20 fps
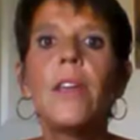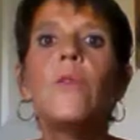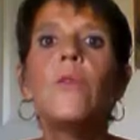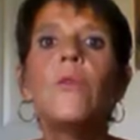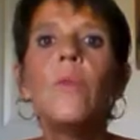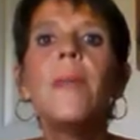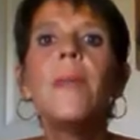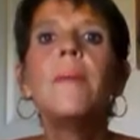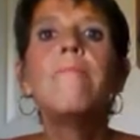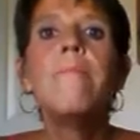you
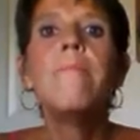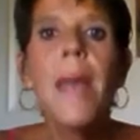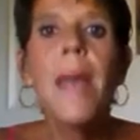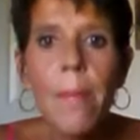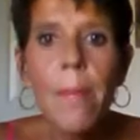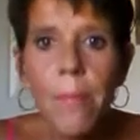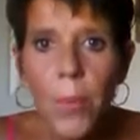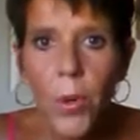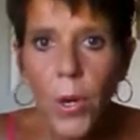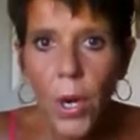
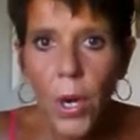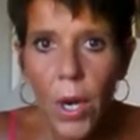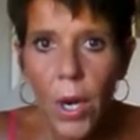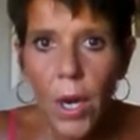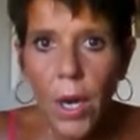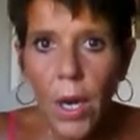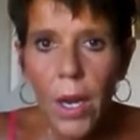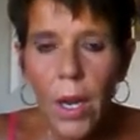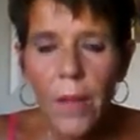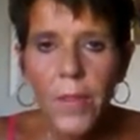remember
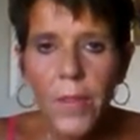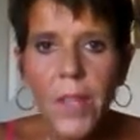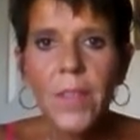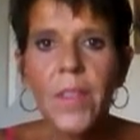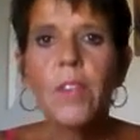that